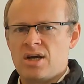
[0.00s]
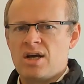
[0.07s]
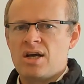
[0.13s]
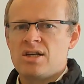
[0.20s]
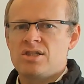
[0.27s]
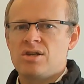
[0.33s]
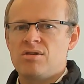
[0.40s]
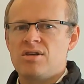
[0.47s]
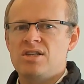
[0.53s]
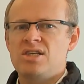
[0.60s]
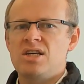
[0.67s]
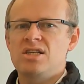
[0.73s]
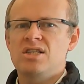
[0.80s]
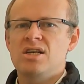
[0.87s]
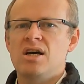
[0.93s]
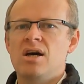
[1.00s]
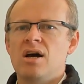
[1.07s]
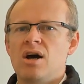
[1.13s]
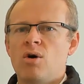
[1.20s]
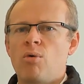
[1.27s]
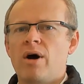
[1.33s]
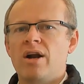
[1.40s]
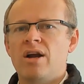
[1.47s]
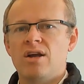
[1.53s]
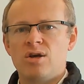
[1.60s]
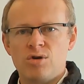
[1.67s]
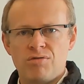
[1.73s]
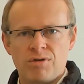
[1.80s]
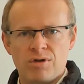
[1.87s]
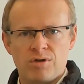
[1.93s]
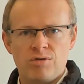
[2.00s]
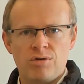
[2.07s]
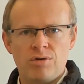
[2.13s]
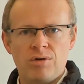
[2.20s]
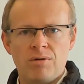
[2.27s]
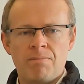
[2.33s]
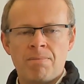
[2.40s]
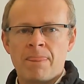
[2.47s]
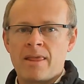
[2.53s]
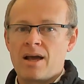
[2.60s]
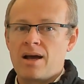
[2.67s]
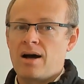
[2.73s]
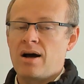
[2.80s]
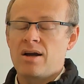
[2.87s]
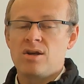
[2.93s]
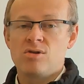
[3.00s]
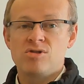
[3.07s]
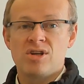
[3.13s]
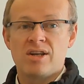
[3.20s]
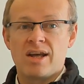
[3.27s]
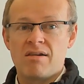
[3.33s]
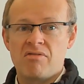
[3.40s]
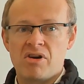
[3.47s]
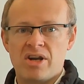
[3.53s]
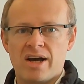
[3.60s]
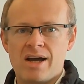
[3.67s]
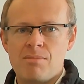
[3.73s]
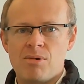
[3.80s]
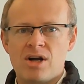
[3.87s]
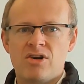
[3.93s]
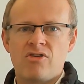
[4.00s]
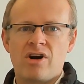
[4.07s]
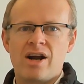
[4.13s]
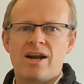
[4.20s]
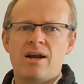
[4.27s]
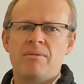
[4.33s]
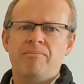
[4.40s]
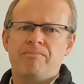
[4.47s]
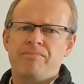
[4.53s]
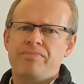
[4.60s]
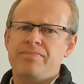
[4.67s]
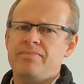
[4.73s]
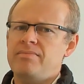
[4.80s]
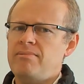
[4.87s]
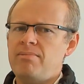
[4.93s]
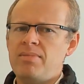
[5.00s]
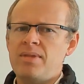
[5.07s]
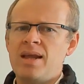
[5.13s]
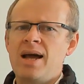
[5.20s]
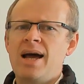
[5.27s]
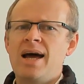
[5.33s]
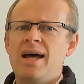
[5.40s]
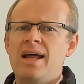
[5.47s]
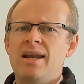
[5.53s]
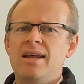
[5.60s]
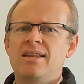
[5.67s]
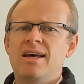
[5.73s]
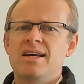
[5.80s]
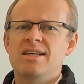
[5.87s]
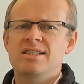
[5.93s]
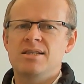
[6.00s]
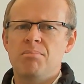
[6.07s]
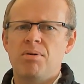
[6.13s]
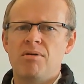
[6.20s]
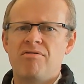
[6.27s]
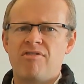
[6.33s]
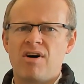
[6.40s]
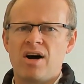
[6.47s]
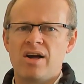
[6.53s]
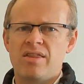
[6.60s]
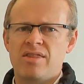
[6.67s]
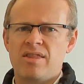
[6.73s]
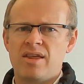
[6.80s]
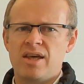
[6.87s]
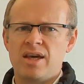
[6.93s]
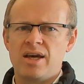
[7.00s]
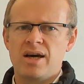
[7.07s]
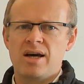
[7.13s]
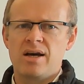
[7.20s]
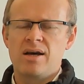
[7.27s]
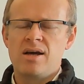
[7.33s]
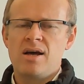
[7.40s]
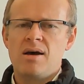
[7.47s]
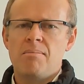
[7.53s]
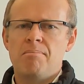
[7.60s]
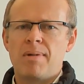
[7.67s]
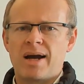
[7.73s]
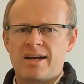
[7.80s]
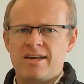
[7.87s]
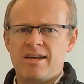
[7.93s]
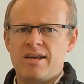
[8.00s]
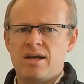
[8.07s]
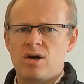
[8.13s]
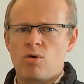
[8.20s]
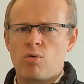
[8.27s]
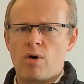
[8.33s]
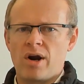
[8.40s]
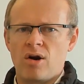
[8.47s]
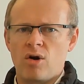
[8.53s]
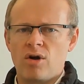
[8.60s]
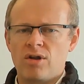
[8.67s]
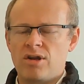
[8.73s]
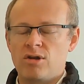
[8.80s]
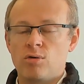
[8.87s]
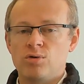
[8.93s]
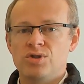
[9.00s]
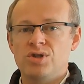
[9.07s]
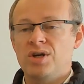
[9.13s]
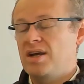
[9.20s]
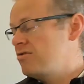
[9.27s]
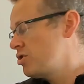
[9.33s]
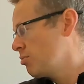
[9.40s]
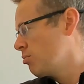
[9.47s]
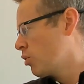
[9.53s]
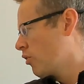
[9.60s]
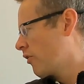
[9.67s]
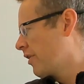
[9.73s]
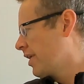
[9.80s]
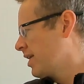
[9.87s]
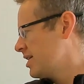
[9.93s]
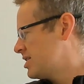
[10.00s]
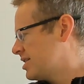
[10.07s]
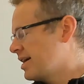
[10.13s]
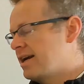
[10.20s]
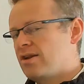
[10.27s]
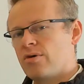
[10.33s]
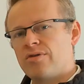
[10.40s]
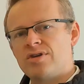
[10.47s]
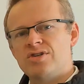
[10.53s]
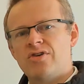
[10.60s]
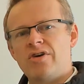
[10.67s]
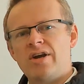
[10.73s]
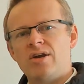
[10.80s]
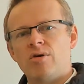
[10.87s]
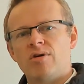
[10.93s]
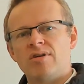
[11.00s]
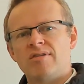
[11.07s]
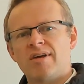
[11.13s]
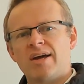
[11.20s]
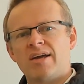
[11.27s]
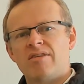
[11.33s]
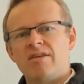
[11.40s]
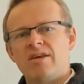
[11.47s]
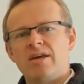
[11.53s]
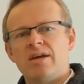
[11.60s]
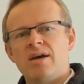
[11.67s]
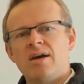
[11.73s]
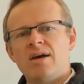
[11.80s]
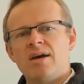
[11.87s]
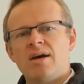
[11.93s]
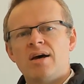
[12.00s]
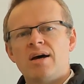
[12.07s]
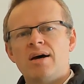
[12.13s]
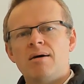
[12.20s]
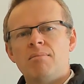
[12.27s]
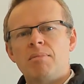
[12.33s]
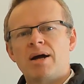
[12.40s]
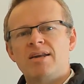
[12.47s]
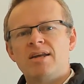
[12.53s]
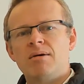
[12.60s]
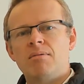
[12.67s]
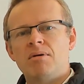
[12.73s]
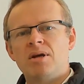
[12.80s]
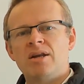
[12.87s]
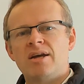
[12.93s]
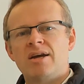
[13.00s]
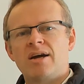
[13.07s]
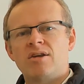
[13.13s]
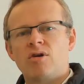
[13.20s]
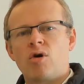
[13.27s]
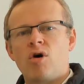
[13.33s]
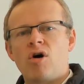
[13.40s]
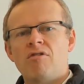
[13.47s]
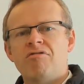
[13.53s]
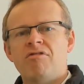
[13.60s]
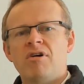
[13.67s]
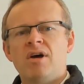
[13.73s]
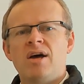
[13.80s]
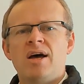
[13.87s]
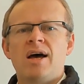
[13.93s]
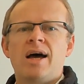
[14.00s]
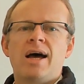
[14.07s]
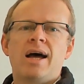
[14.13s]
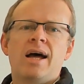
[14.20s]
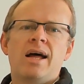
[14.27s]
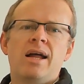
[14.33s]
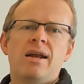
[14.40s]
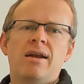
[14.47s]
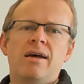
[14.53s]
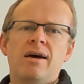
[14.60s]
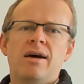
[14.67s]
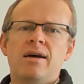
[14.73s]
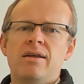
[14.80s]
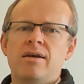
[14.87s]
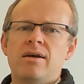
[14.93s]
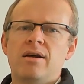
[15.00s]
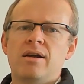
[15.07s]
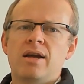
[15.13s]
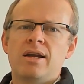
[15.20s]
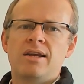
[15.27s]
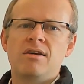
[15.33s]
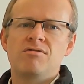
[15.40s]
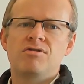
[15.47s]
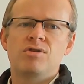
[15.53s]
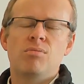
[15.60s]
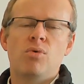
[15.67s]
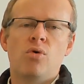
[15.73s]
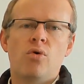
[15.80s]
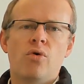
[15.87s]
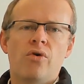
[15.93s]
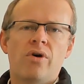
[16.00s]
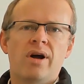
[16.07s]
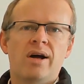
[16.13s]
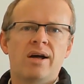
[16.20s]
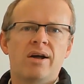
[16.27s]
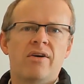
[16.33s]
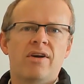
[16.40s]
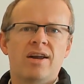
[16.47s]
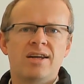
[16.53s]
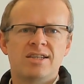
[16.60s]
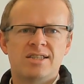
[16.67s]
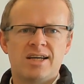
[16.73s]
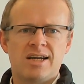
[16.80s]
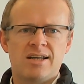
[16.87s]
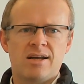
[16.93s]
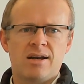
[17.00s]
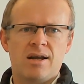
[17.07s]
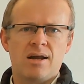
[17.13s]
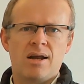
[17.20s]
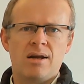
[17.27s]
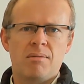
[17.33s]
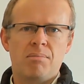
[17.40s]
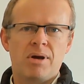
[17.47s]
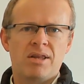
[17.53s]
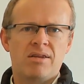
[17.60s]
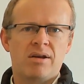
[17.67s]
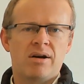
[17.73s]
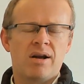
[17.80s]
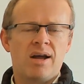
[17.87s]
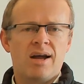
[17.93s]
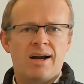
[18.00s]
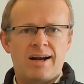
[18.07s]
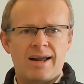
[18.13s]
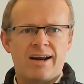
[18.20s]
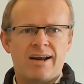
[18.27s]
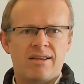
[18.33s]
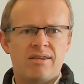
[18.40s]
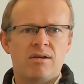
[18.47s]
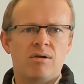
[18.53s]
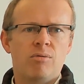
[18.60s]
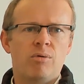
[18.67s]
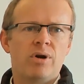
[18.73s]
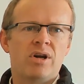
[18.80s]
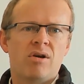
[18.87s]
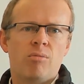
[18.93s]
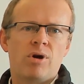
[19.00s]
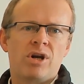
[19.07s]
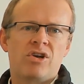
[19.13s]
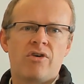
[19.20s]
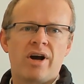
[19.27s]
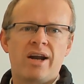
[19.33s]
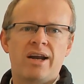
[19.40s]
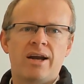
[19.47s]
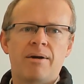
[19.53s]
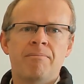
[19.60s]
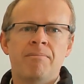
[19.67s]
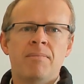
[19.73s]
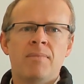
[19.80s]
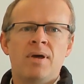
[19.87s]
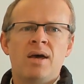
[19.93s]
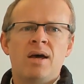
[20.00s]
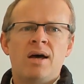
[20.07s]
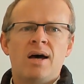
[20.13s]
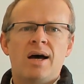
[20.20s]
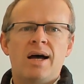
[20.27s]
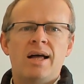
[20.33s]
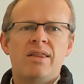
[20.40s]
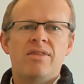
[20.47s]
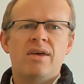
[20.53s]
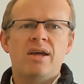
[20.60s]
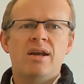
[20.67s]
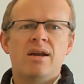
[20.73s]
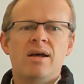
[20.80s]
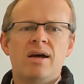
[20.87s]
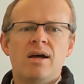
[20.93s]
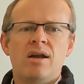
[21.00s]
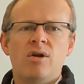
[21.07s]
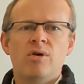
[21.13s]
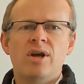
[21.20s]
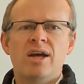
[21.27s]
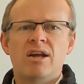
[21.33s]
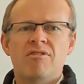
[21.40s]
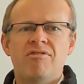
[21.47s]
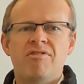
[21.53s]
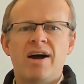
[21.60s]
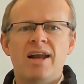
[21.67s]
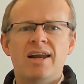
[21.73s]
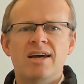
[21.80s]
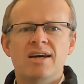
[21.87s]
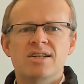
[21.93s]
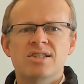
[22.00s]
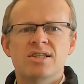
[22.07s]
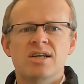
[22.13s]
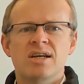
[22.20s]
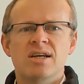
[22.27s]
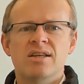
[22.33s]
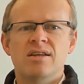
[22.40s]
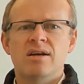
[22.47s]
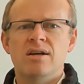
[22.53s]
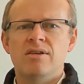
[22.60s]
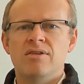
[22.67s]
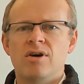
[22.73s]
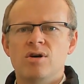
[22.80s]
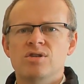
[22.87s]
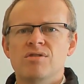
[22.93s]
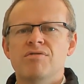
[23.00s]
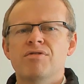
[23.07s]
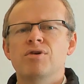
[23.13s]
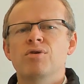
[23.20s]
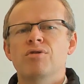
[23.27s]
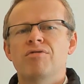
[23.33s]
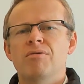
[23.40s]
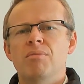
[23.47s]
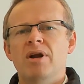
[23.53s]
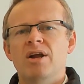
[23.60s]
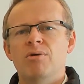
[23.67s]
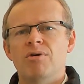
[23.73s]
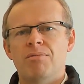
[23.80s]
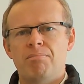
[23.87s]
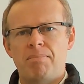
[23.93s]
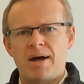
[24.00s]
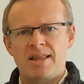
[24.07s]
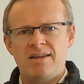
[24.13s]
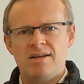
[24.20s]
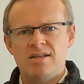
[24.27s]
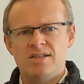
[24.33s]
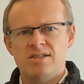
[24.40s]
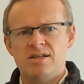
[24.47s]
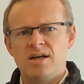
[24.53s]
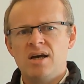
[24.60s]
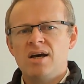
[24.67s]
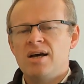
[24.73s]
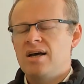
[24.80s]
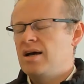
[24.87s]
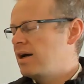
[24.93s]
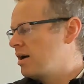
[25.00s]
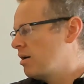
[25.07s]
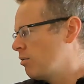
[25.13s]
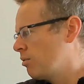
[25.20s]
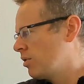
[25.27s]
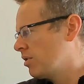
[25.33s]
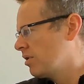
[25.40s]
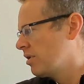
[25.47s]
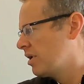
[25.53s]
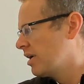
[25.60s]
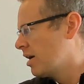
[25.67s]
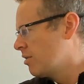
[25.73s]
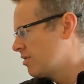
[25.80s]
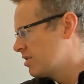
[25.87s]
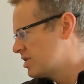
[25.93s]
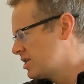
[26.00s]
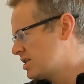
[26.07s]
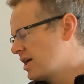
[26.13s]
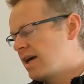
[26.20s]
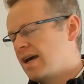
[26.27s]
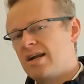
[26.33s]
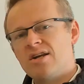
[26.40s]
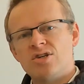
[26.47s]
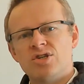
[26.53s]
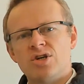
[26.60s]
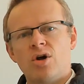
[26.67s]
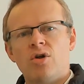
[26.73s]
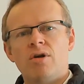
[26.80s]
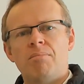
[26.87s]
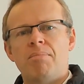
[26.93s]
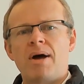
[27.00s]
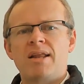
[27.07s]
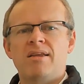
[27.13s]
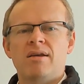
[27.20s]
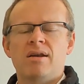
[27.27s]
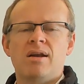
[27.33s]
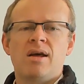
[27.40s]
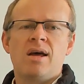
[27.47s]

So this is quite a useful tool. I use it every day in my trading, and it has simplified the MACD quite a lot. It also gives you more real estate on the screen. You can take the MACD indicator off, and it gives you more real estate and a better clarity when trading. And then looking at failures, those of you who are familiar with patterns will know this is a head and shoulder pattern,